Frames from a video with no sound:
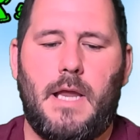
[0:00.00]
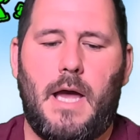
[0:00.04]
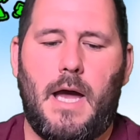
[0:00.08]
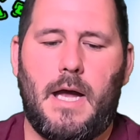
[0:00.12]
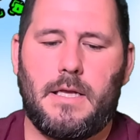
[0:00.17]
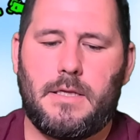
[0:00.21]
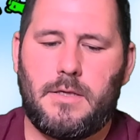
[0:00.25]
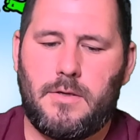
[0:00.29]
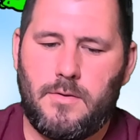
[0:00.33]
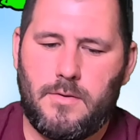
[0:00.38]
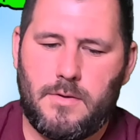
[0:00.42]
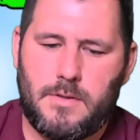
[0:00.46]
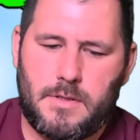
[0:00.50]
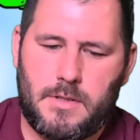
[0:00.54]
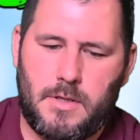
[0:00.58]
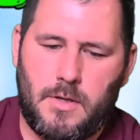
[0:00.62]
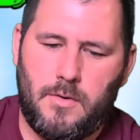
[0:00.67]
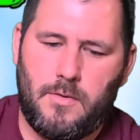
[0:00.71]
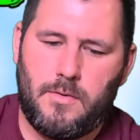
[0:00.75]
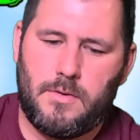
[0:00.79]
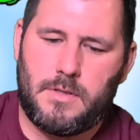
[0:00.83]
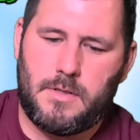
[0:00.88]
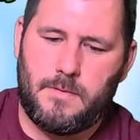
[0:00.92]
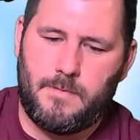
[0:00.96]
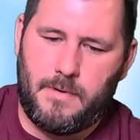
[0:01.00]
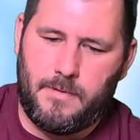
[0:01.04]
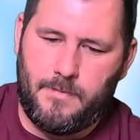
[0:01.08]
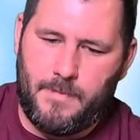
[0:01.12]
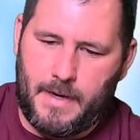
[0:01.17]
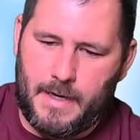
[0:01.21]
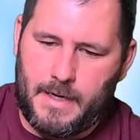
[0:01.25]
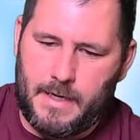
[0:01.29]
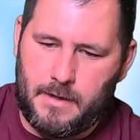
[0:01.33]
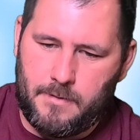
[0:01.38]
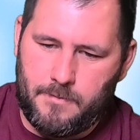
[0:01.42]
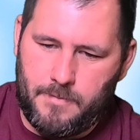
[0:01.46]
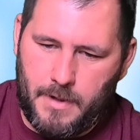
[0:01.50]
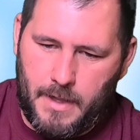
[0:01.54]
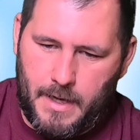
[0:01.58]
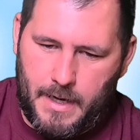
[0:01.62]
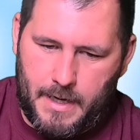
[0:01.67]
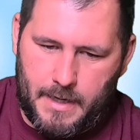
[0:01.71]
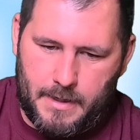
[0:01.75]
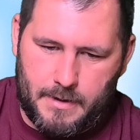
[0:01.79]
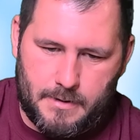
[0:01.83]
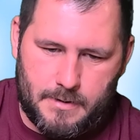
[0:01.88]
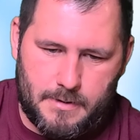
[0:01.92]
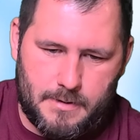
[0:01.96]
not too soon to be making
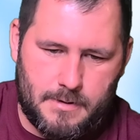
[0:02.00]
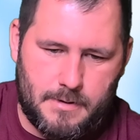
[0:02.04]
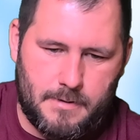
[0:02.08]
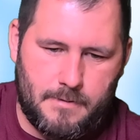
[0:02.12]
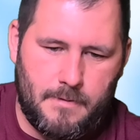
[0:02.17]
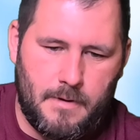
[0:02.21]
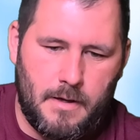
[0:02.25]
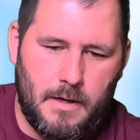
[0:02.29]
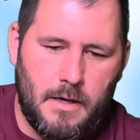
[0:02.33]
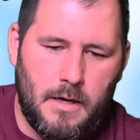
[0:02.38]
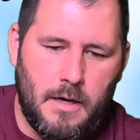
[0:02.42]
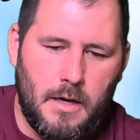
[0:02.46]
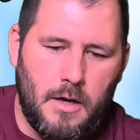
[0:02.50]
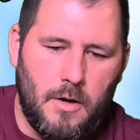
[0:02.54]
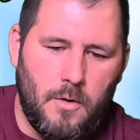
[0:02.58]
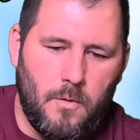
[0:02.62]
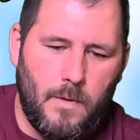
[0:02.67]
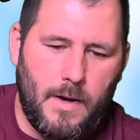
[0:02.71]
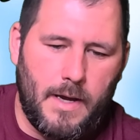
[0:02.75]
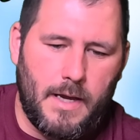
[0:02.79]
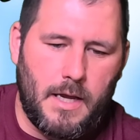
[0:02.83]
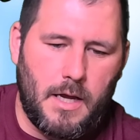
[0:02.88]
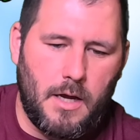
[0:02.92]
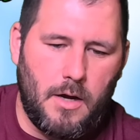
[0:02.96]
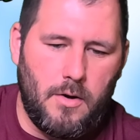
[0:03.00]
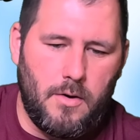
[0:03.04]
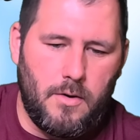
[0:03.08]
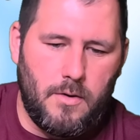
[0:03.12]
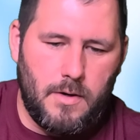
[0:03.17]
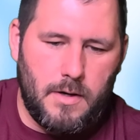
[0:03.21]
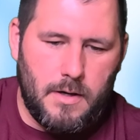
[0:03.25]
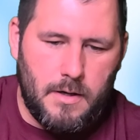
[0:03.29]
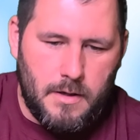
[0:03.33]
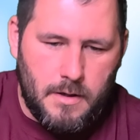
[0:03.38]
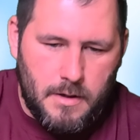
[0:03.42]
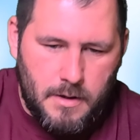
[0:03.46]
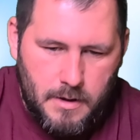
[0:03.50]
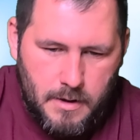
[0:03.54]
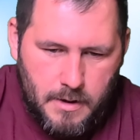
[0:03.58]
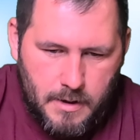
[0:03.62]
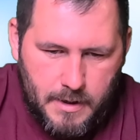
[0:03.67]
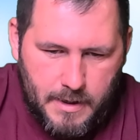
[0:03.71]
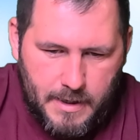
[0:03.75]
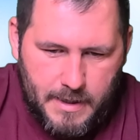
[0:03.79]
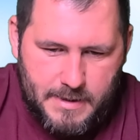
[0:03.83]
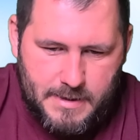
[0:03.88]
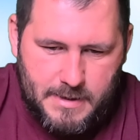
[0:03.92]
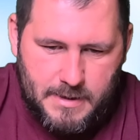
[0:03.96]
plans. Waco
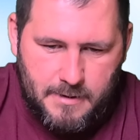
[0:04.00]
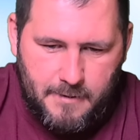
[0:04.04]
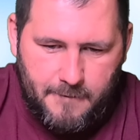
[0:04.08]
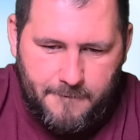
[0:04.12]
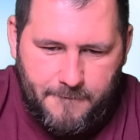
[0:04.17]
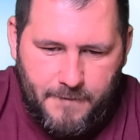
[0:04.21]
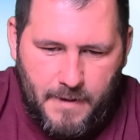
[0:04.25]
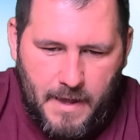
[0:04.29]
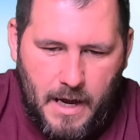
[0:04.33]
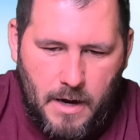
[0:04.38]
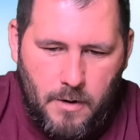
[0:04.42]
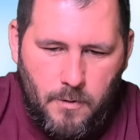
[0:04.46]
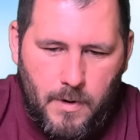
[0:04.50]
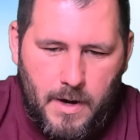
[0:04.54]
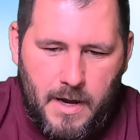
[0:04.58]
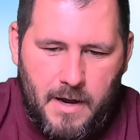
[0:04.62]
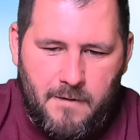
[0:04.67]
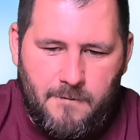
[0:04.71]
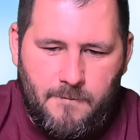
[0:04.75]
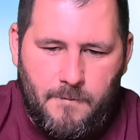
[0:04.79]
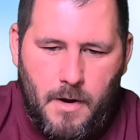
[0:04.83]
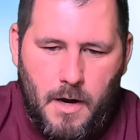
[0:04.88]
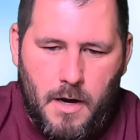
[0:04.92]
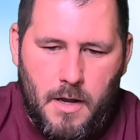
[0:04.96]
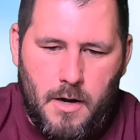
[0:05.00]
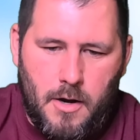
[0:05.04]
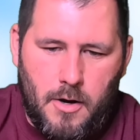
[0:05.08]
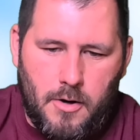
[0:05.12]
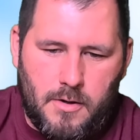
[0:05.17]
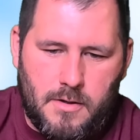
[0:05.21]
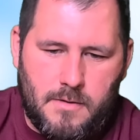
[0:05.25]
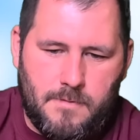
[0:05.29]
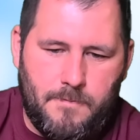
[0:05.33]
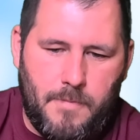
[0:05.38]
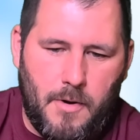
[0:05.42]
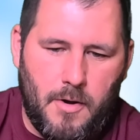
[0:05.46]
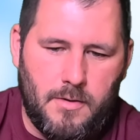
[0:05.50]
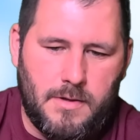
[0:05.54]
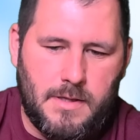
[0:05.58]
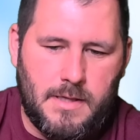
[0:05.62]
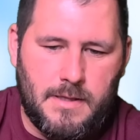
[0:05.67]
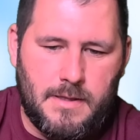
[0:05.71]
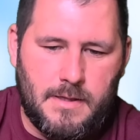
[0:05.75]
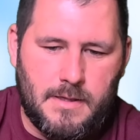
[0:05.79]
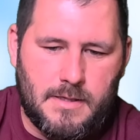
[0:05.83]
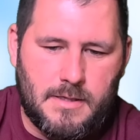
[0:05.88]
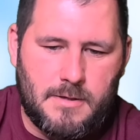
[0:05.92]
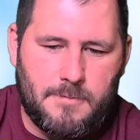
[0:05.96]
is in the flyway of monarchs, both
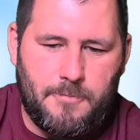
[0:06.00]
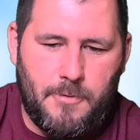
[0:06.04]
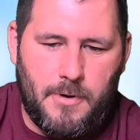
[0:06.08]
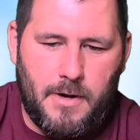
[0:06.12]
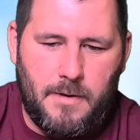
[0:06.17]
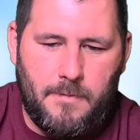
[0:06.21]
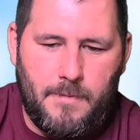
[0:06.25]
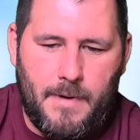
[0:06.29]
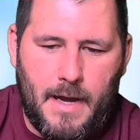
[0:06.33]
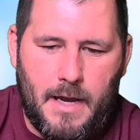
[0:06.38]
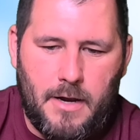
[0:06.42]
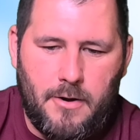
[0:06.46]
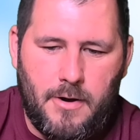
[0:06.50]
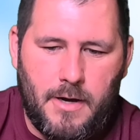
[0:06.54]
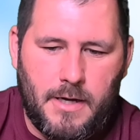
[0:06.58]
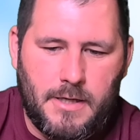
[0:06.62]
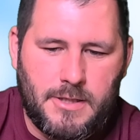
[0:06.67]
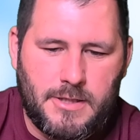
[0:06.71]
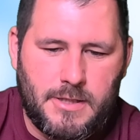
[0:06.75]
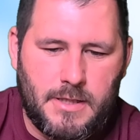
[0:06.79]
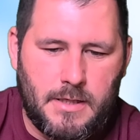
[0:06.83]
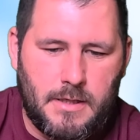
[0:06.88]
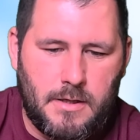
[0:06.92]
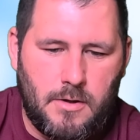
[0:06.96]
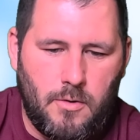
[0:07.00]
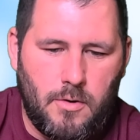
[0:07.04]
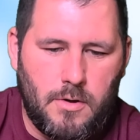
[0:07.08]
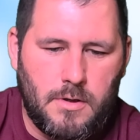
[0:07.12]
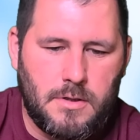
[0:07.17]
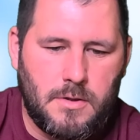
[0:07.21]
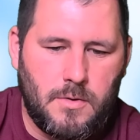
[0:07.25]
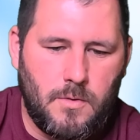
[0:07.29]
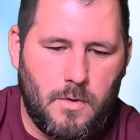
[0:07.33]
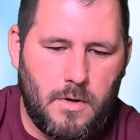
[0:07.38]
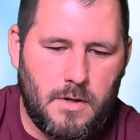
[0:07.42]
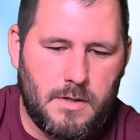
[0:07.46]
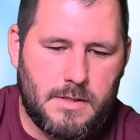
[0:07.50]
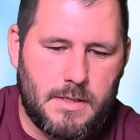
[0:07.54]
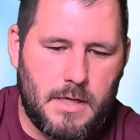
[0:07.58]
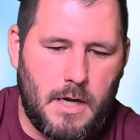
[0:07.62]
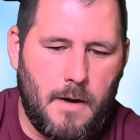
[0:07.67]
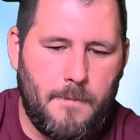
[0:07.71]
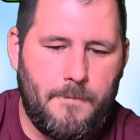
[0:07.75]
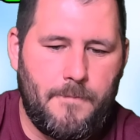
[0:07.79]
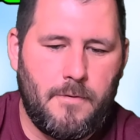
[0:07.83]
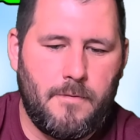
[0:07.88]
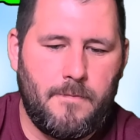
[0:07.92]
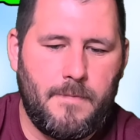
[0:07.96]
in the spring migration north towards the
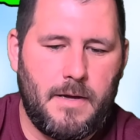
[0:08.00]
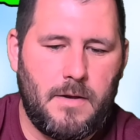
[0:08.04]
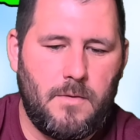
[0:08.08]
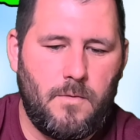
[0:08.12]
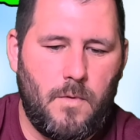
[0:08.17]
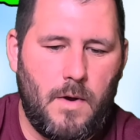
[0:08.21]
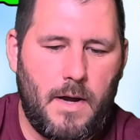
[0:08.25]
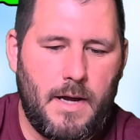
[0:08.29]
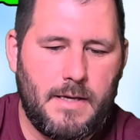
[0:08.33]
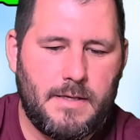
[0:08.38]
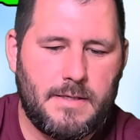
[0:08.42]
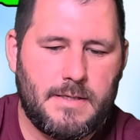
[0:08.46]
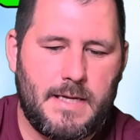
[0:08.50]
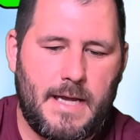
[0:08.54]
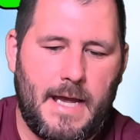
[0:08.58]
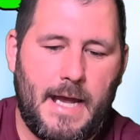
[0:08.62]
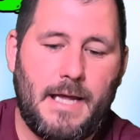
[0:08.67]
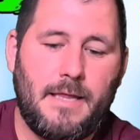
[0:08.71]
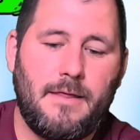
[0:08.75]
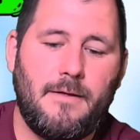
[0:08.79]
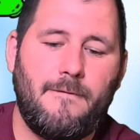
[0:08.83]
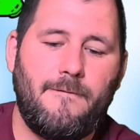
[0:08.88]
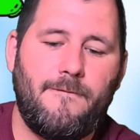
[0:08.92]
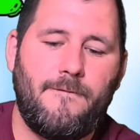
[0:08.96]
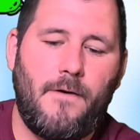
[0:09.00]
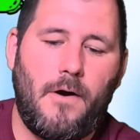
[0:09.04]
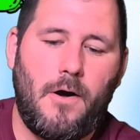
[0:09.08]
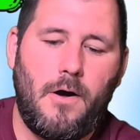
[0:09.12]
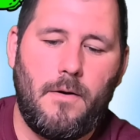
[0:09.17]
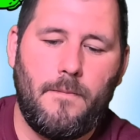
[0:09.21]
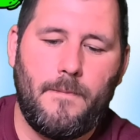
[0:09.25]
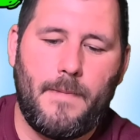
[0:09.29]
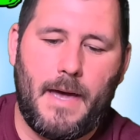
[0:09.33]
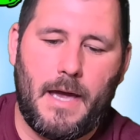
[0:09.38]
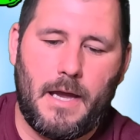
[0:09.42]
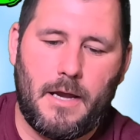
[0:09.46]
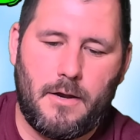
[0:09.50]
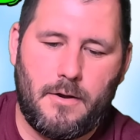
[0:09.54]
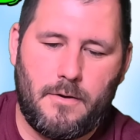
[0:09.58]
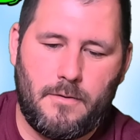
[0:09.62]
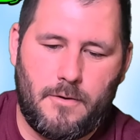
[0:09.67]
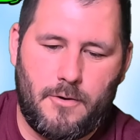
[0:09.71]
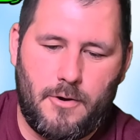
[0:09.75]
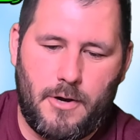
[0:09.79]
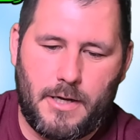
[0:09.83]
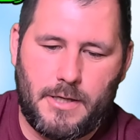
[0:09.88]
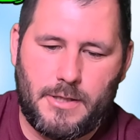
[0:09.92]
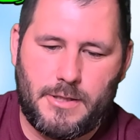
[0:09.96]
upper Midwest and the fall
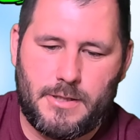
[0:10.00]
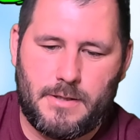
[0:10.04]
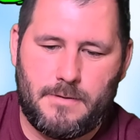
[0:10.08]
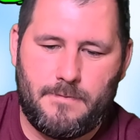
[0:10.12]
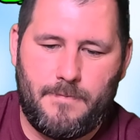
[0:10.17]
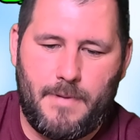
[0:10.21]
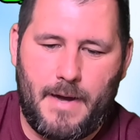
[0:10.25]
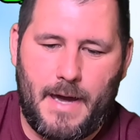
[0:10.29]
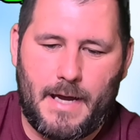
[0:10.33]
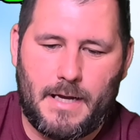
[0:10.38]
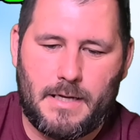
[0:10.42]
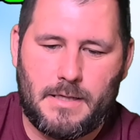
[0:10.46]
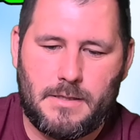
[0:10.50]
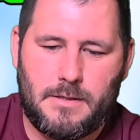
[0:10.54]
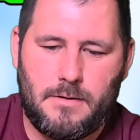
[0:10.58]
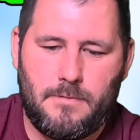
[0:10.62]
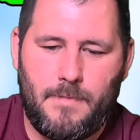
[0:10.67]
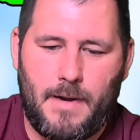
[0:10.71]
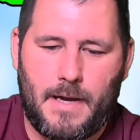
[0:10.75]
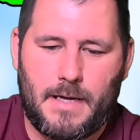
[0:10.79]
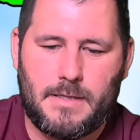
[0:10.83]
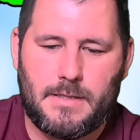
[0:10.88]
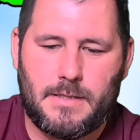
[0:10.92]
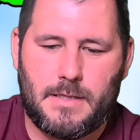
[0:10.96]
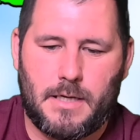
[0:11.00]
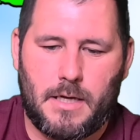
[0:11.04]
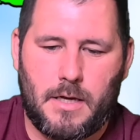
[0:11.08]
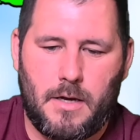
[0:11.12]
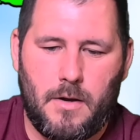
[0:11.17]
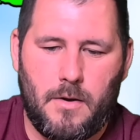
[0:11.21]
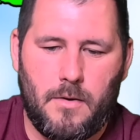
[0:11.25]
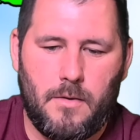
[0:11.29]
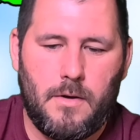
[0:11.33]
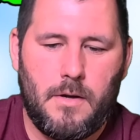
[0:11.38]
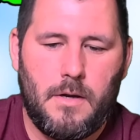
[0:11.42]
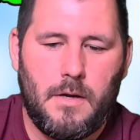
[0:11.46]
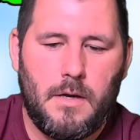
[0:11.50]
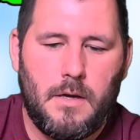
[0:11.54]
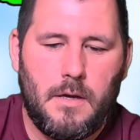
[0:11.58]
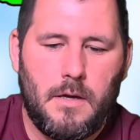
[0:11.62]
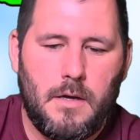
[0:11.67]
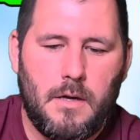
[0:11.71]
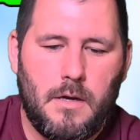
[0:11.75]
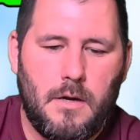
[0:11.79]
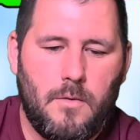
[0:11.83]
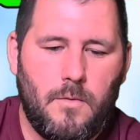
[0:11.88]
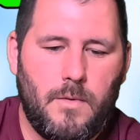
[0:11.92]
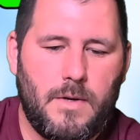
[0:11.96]
migration back to Mexico,
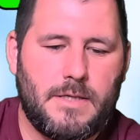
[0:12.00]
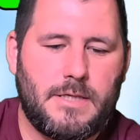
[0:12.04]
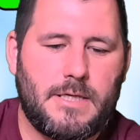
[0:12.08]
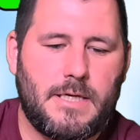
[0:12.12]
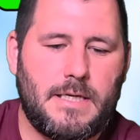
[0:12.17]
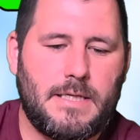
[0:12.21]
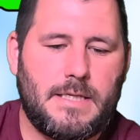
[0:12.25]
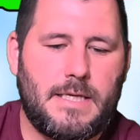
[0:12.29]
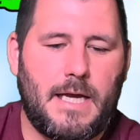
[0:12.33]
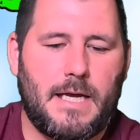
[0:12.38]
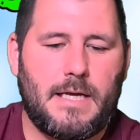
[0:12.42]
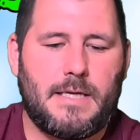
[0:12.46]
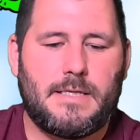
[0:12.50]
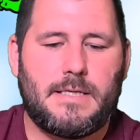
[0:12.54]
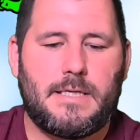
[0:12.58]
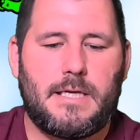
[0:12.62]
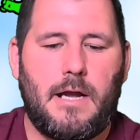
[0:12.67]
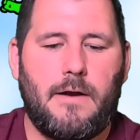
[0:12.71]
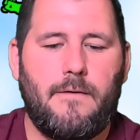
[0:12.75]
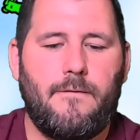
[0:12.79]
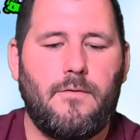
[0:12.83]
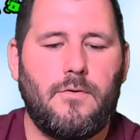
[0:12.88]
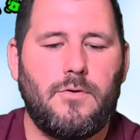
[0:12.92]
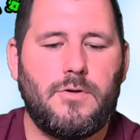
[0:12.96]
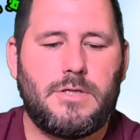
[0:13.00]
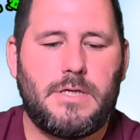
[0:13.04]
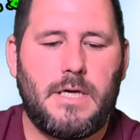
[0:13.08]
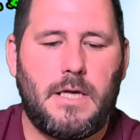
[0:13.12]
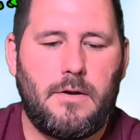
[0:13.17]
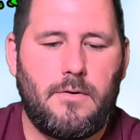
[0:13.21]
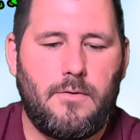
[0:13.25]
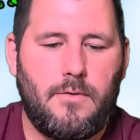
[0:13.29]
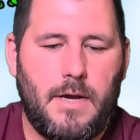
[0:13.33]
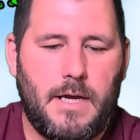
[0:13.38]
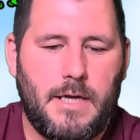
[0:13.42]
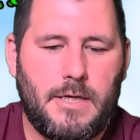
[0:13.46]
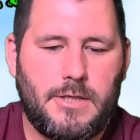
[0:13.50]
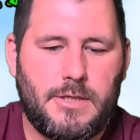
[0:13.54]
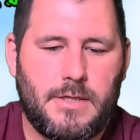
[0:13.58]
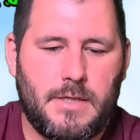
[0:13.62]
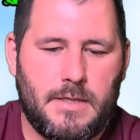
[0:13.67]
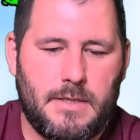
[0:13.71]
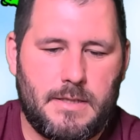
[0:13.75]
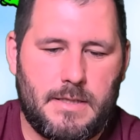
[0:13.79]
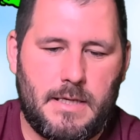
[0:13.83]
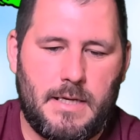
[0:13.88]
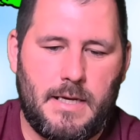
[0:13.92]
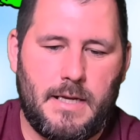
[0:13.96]
which can take several
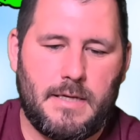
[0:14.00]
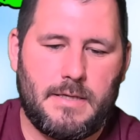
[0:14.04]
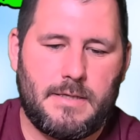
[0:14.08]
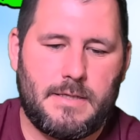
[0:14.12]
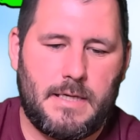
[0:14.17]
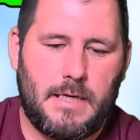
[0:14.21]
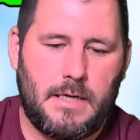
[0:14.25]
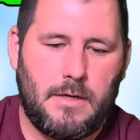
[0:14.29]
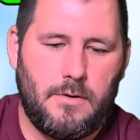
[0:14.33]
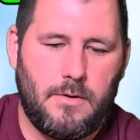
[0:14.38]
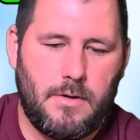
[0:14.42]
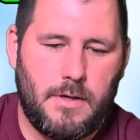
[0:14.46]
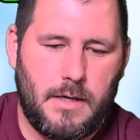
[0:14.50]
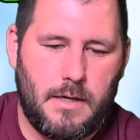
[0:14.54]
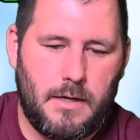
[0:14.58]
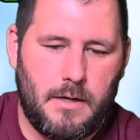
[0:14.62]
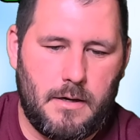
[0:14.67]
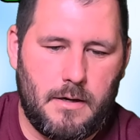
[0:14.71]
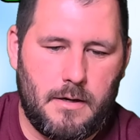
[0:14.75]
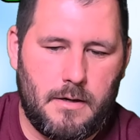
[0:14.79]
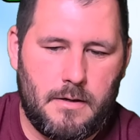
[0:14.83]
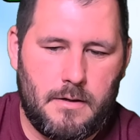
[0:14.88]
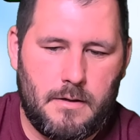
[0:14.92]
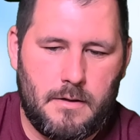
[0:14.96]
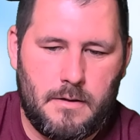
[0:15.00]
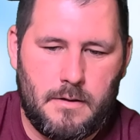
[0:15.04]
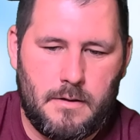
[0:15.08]
generations in a single year.